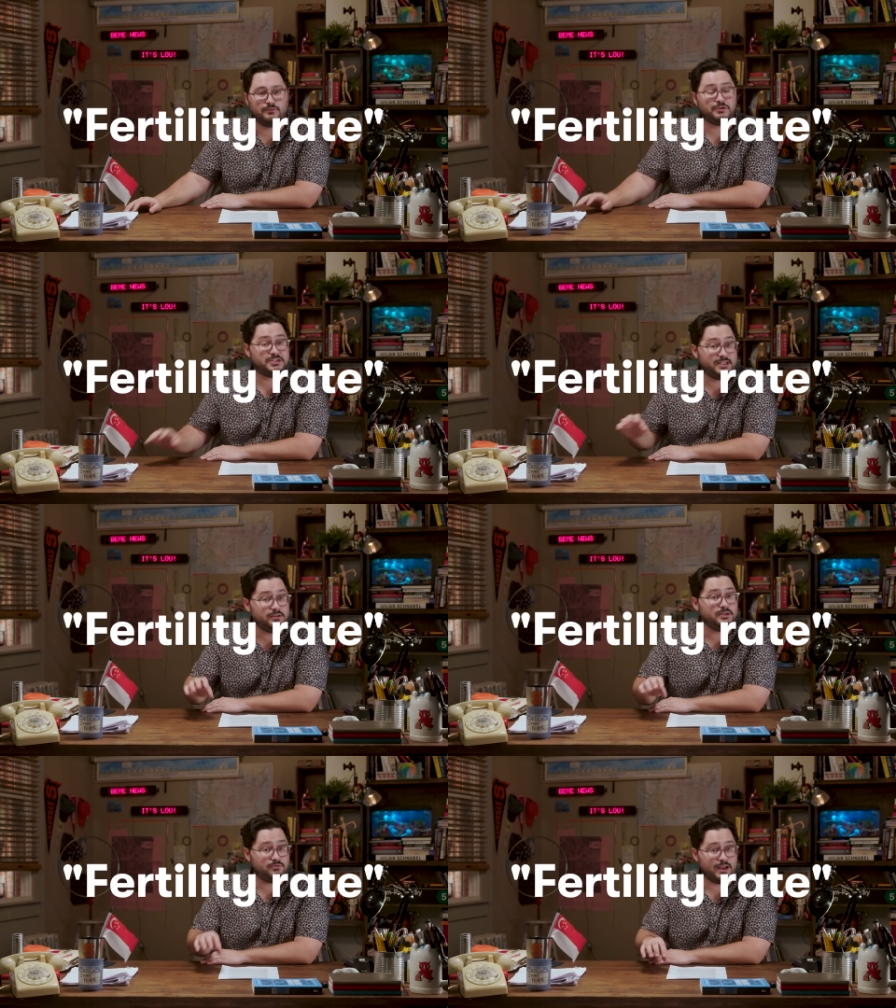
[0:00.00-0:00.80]

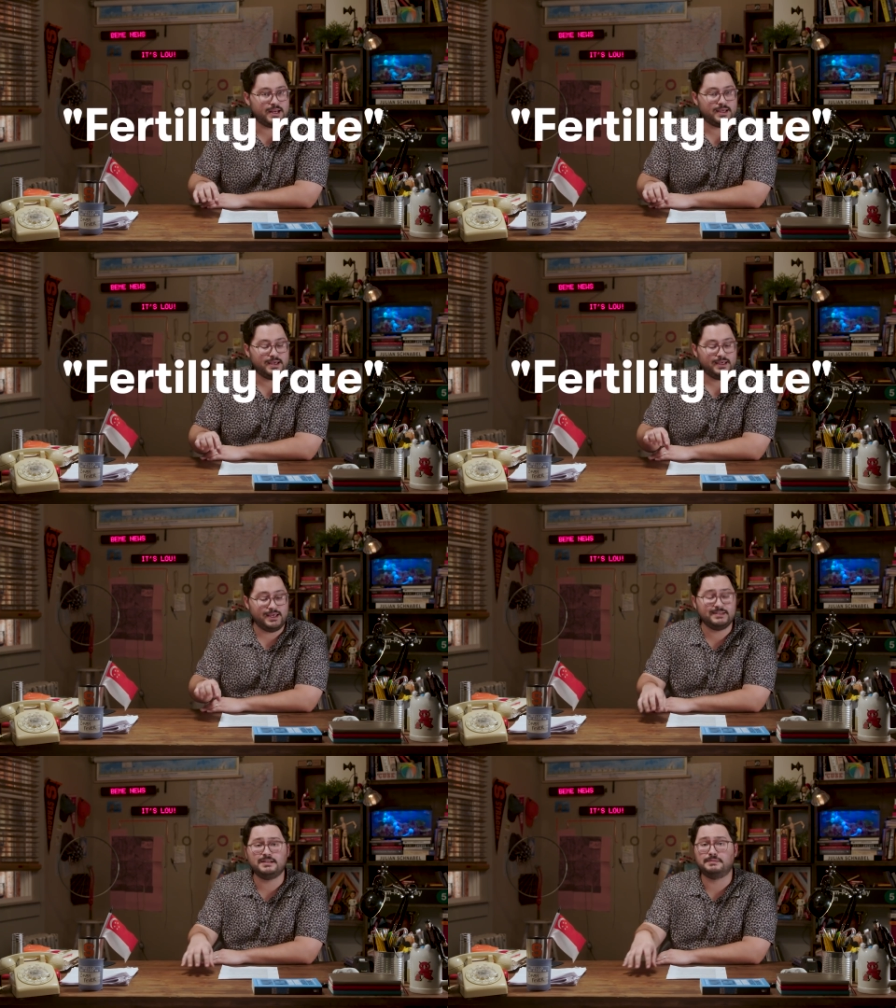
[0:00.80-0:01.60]
Fertility rate
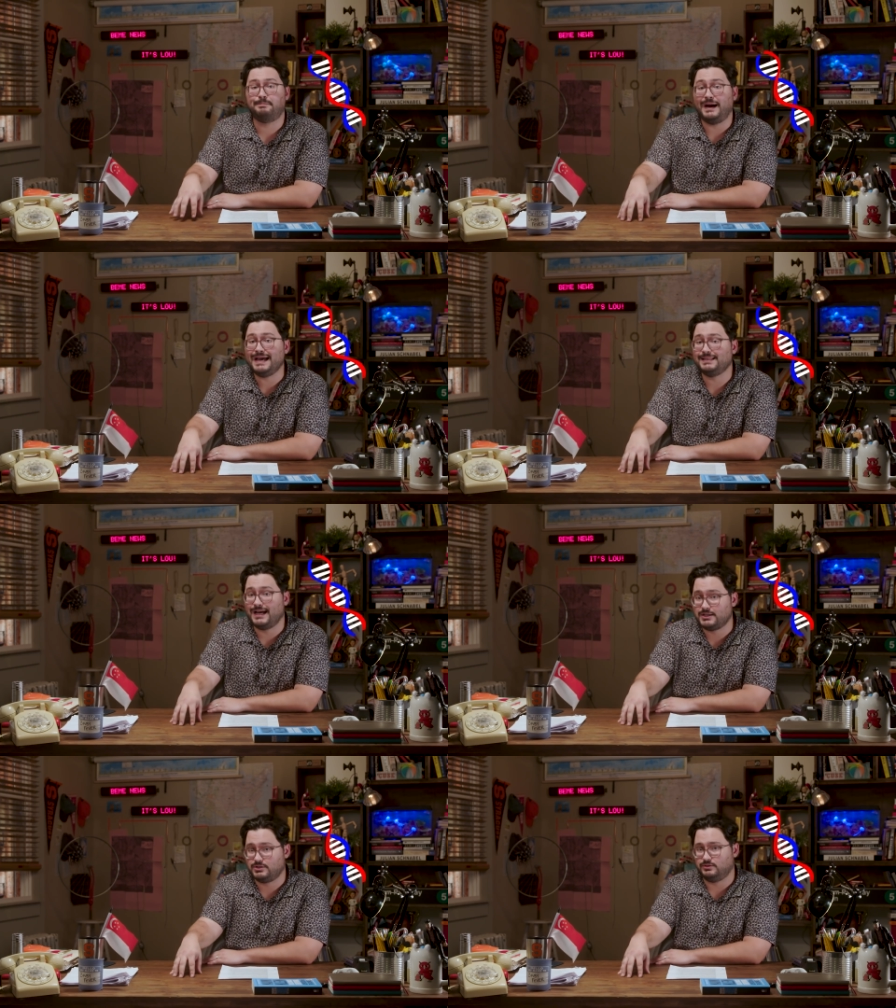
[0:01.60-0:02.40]
isn't a
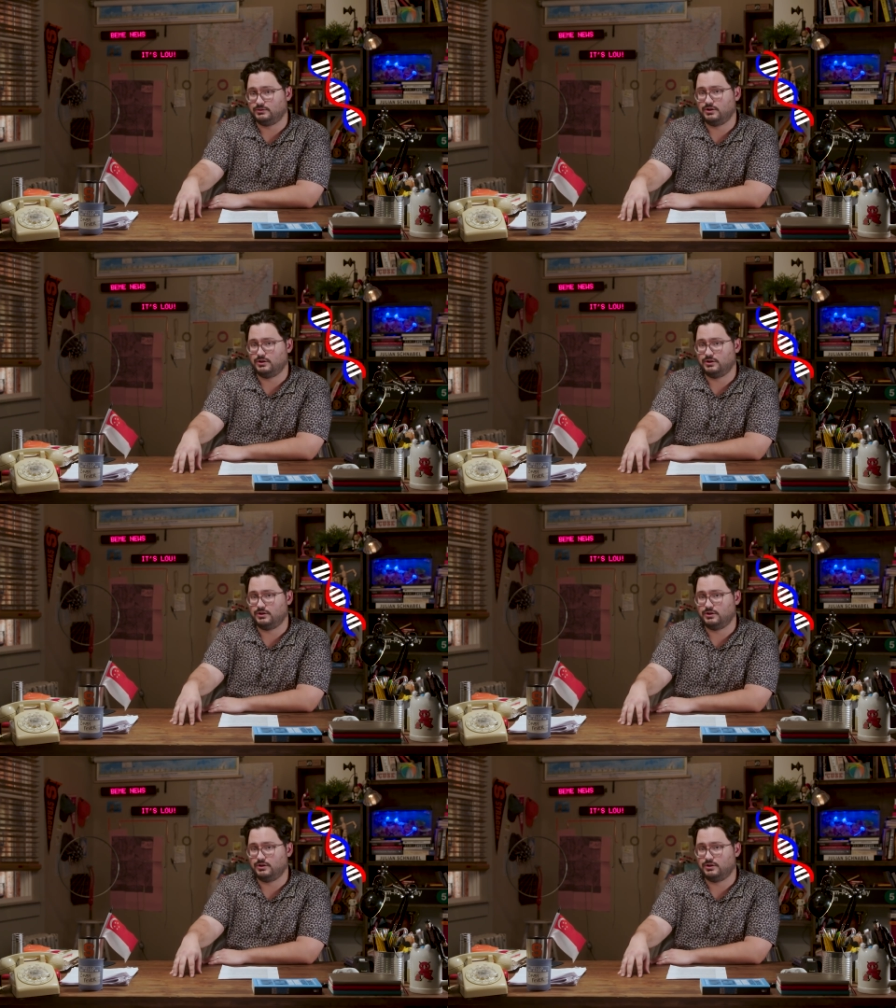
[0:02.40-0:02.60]
biological